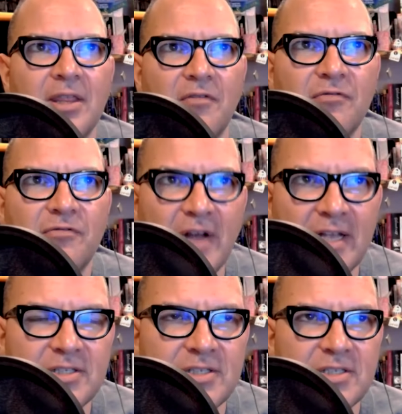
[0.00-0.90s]
the
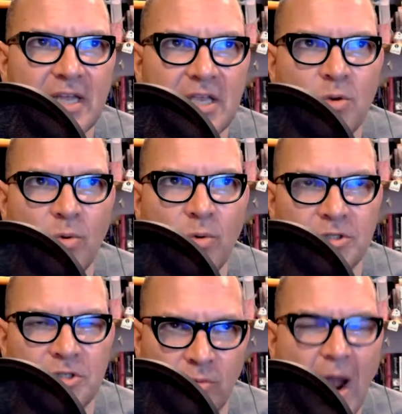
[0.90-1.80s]
funds that you will
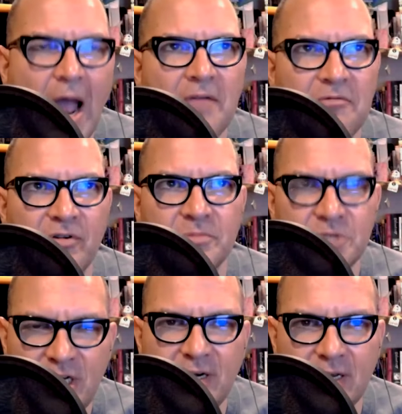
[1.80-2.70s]
derive from
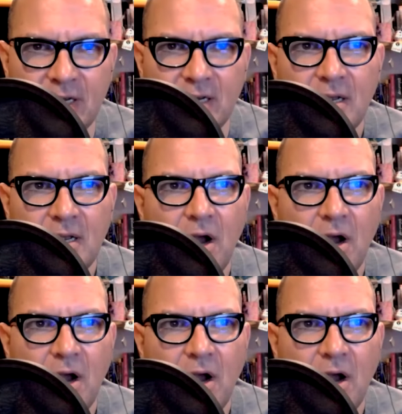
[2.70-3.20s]
cheating